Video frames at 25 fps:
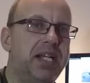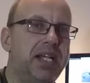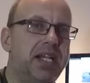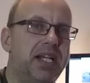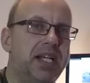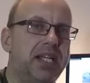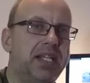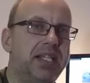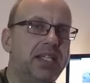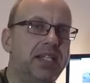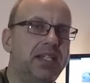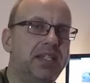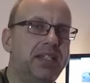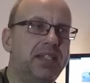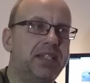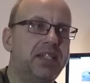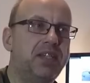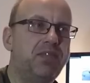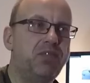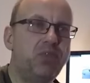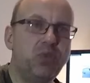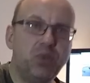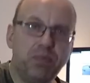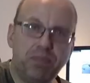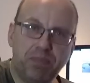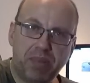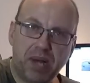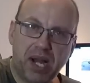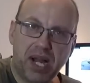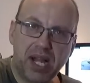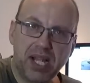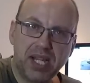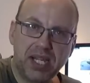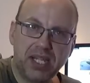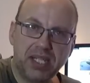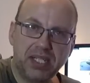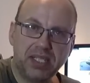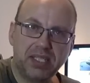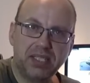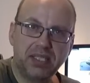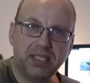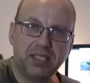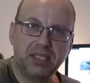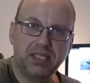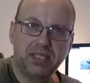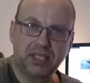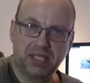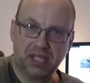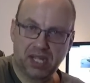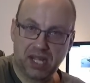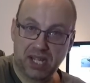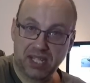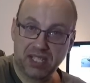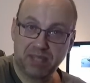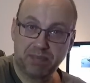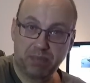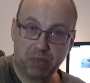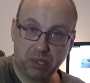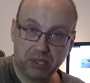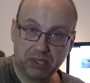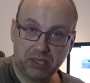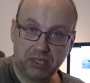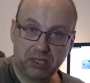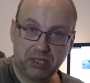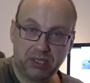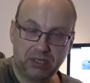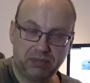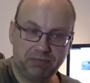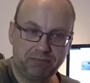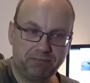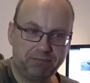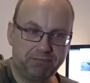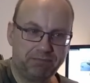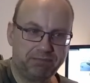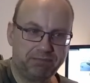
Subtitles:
And if you buy a glass bottle,